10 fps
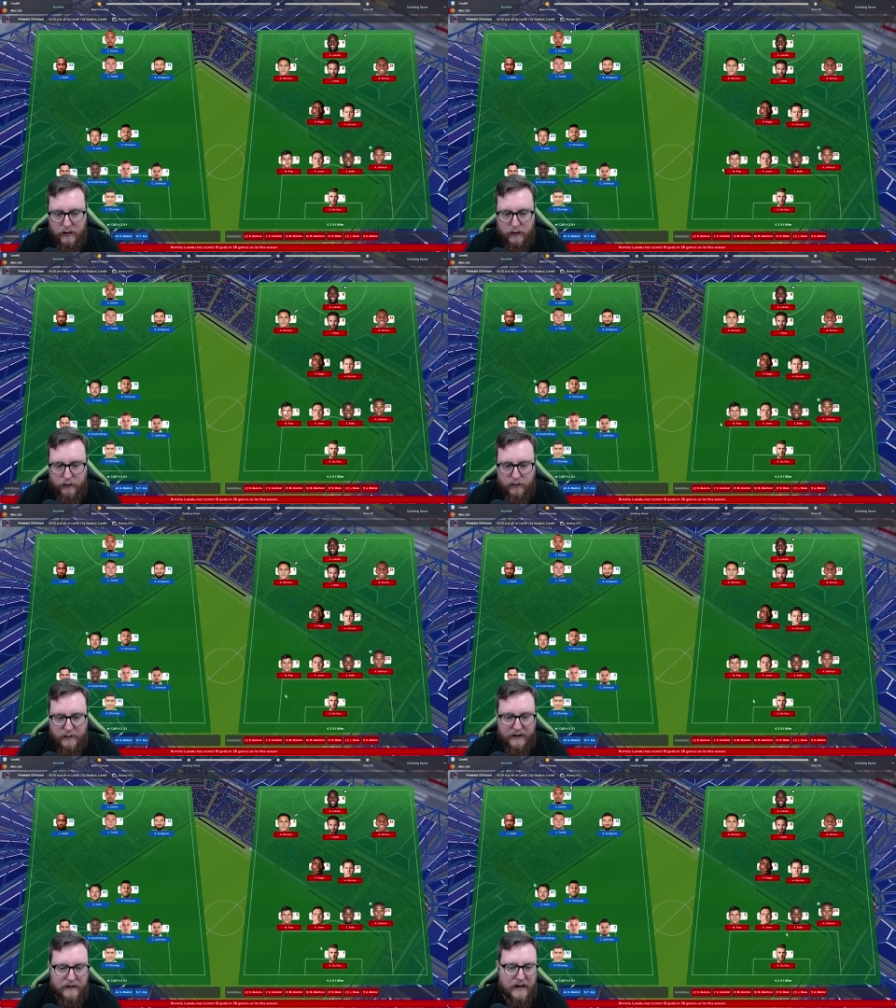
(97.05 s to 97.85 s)
do
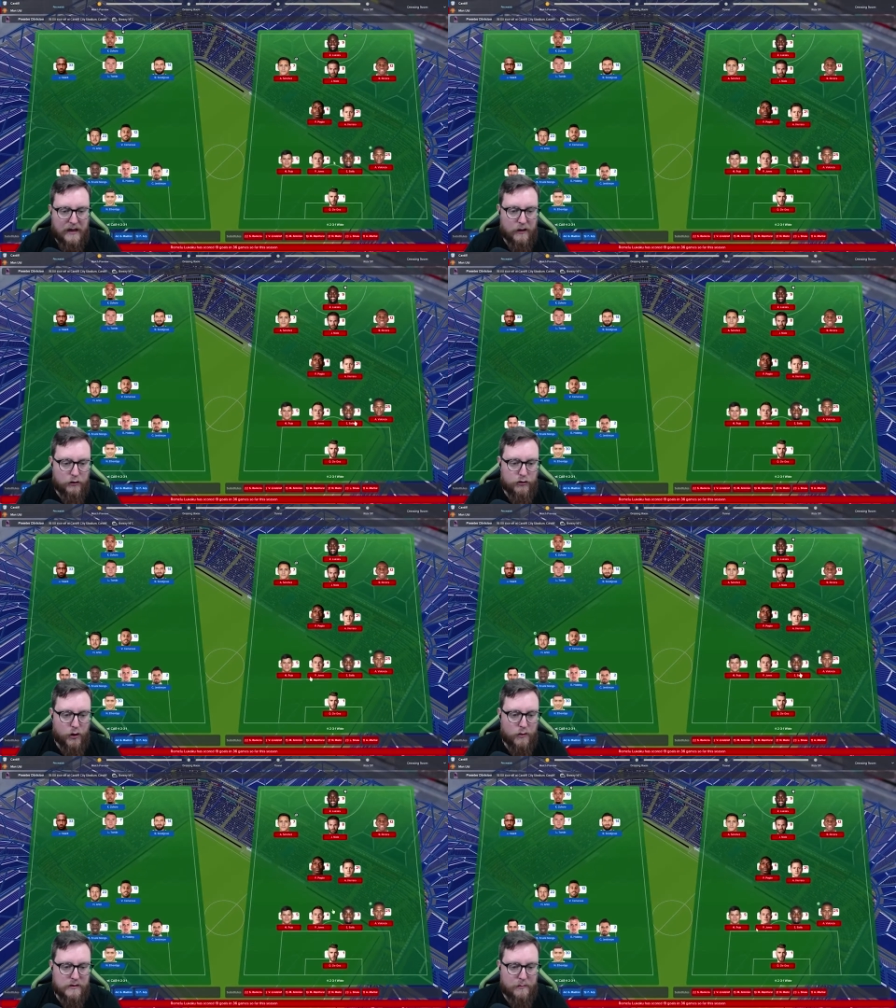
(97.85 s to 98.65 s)
something there.
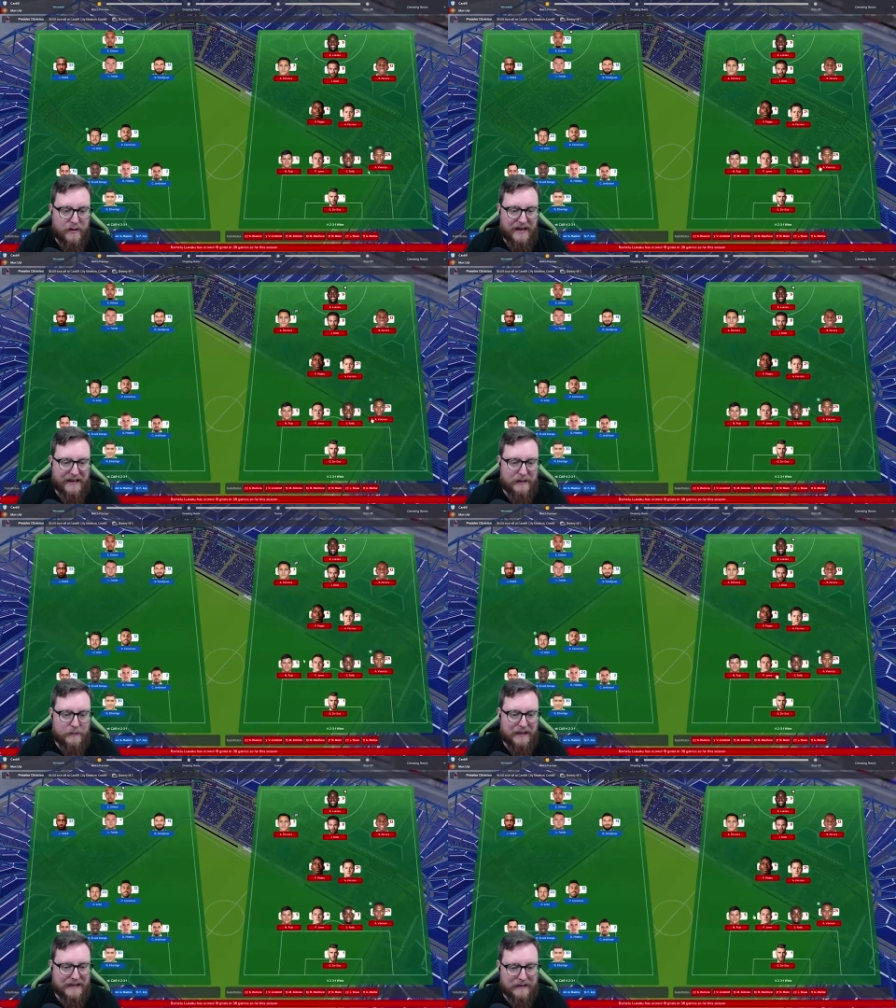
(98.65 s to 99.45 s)
Jones and Bailey in the
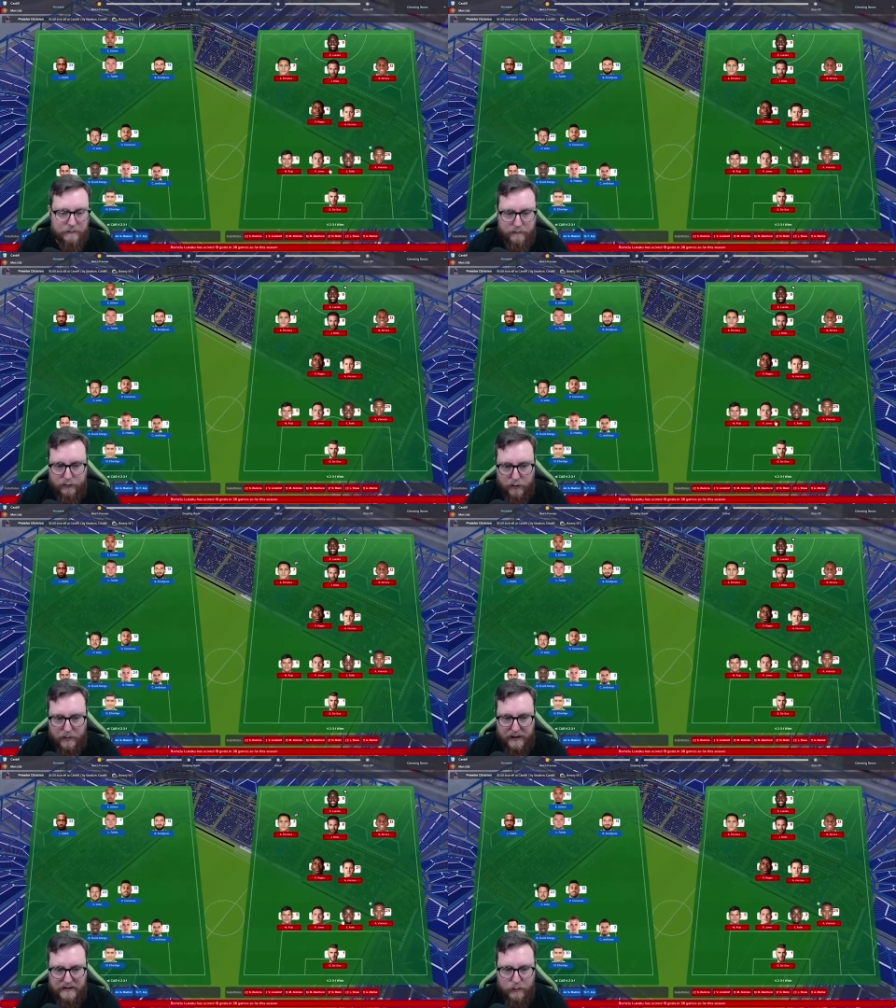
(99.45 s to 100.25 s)
middle.
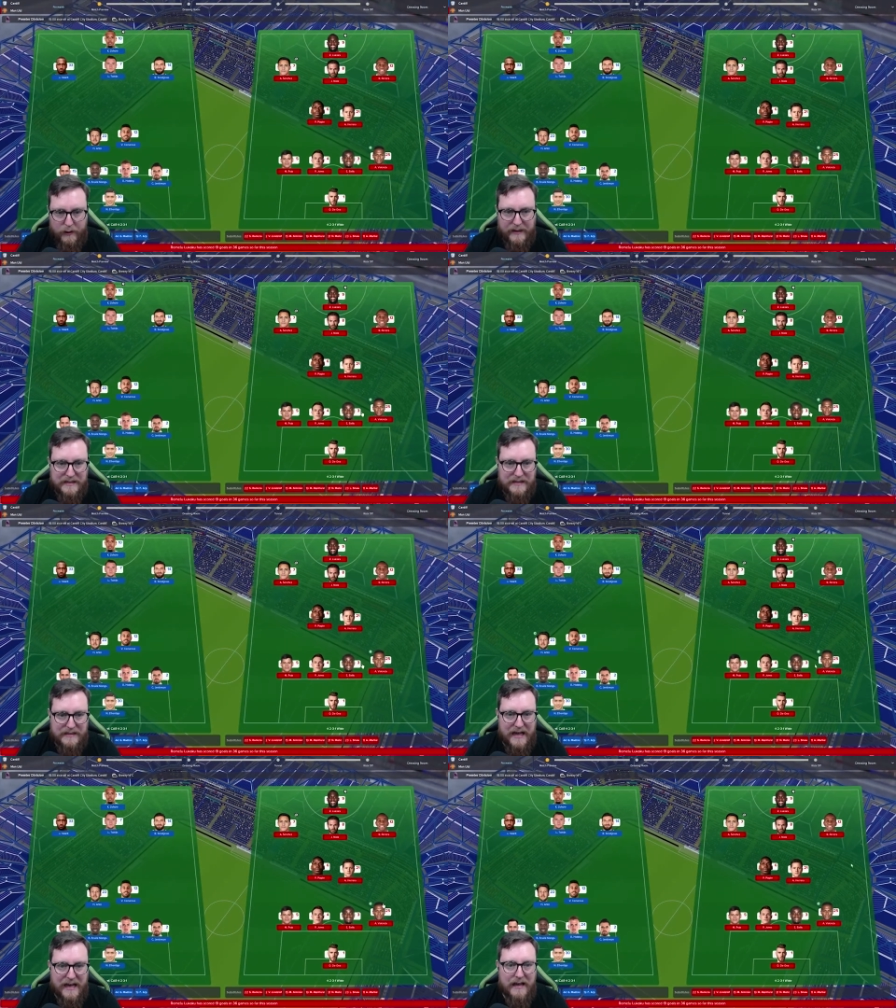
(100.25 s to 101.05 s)
Probably some weaknesses
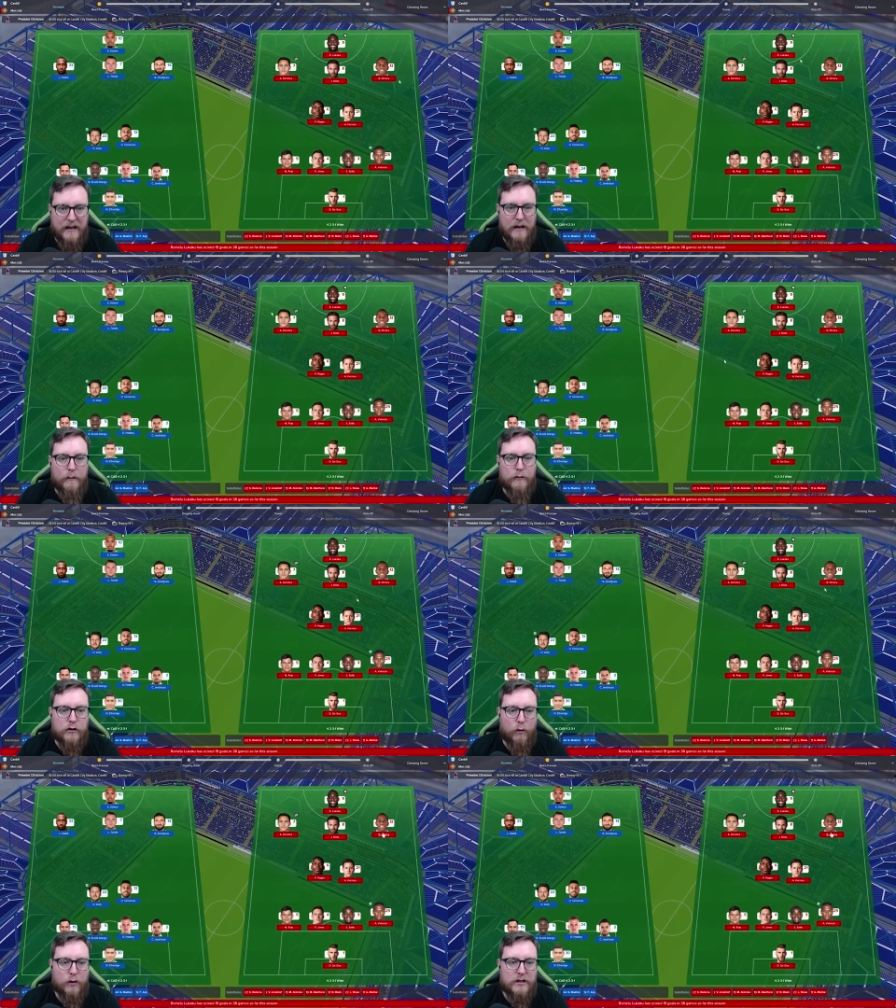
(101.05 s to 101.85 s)
there. We've just got
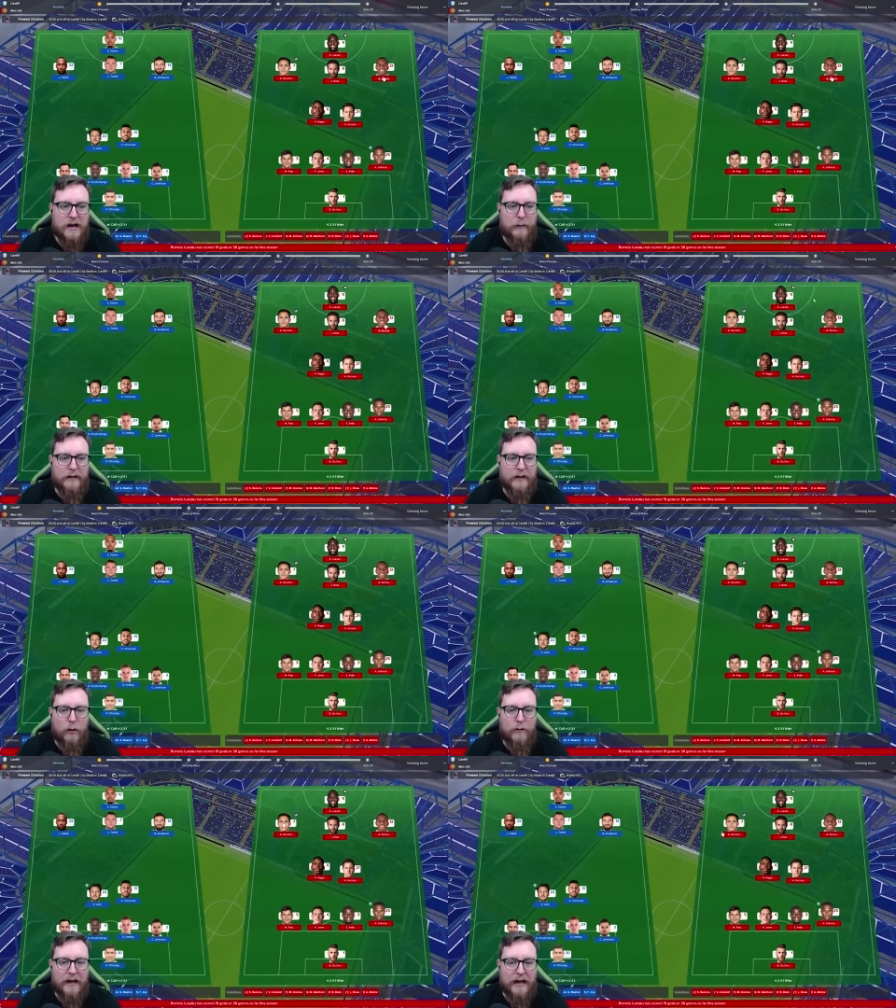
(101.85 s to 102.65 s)
to watch out. We
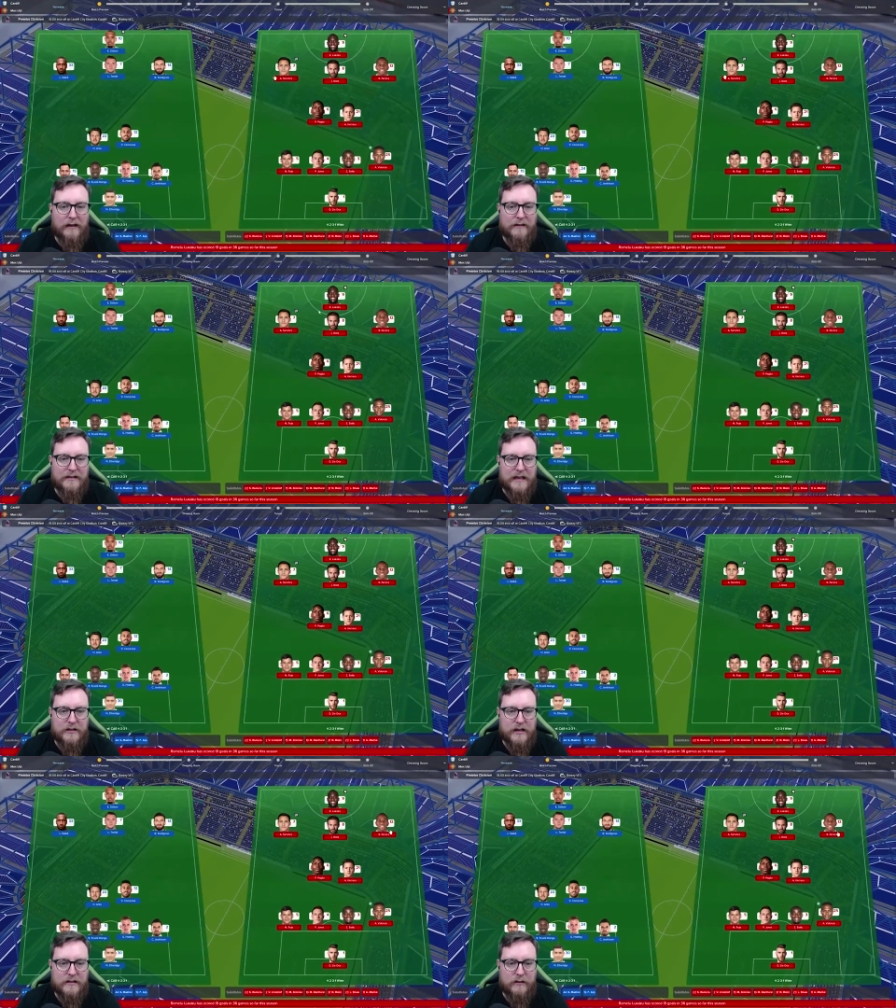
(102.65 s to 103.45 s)
don't let
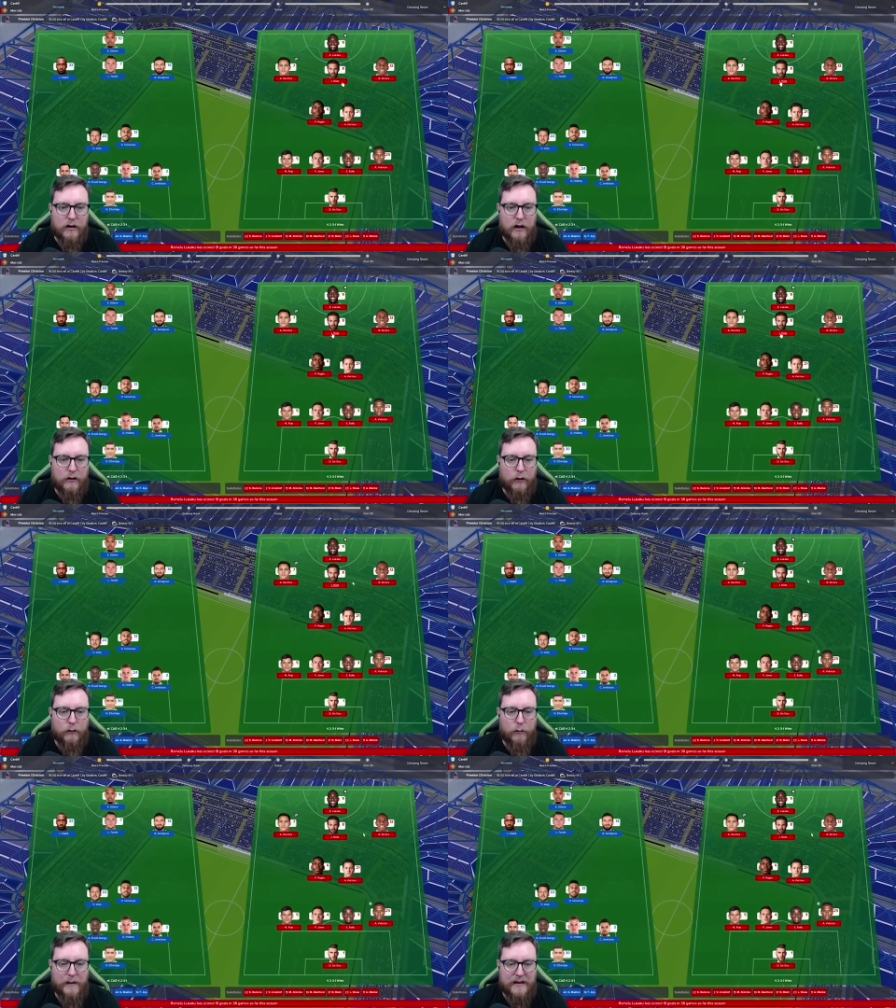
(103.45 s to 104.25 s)
Sanchez, Lukaku
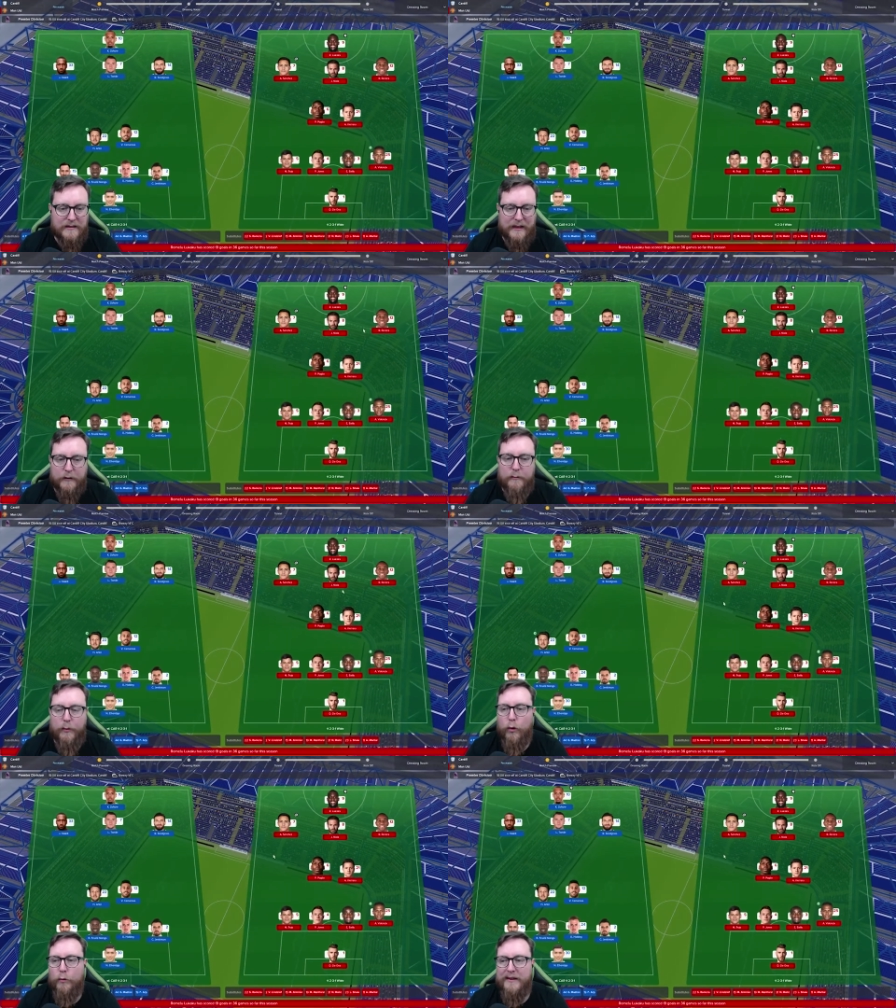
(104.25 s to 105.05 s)
or Mata get on the
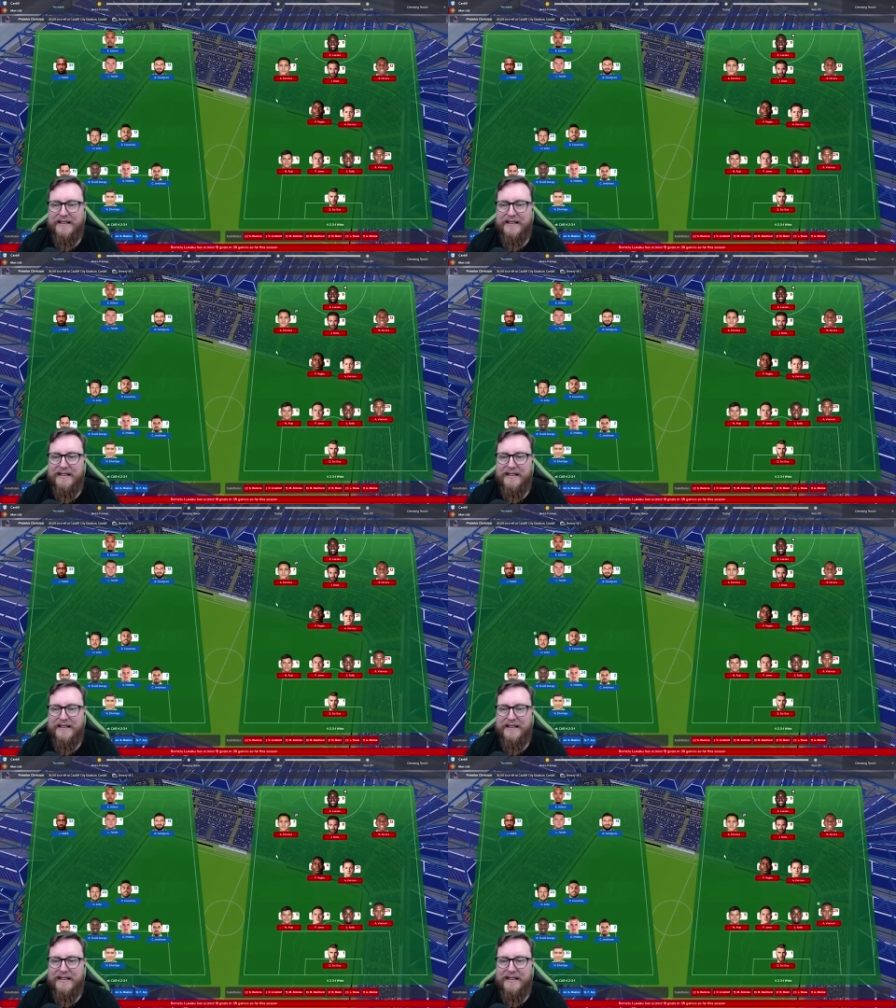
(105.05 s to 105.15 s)
ball because